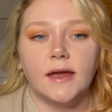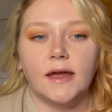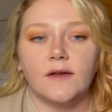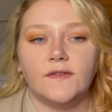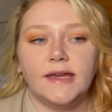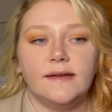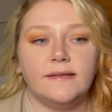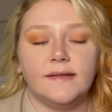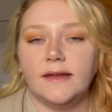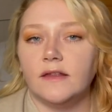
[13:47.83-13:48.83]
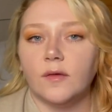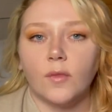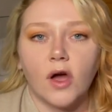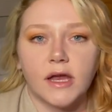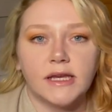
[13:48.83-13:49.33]
if he seen them
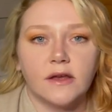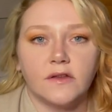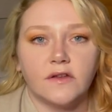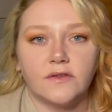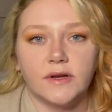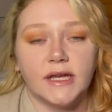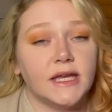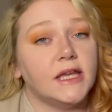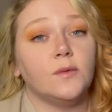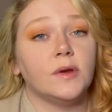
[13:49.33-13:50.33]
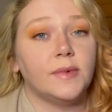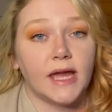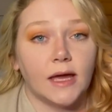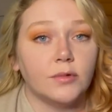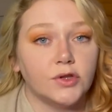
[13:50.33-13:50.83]
walking down the street, he would be
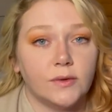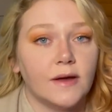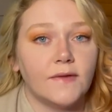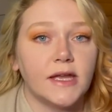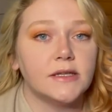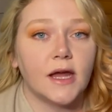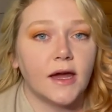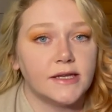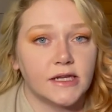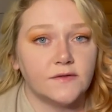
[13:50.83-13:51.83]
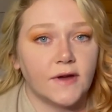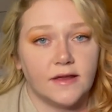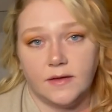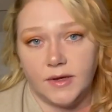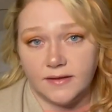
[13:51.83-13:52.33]
able to identify
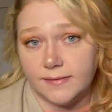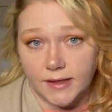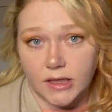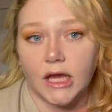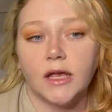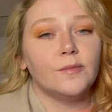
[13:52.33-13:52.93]
them instantly.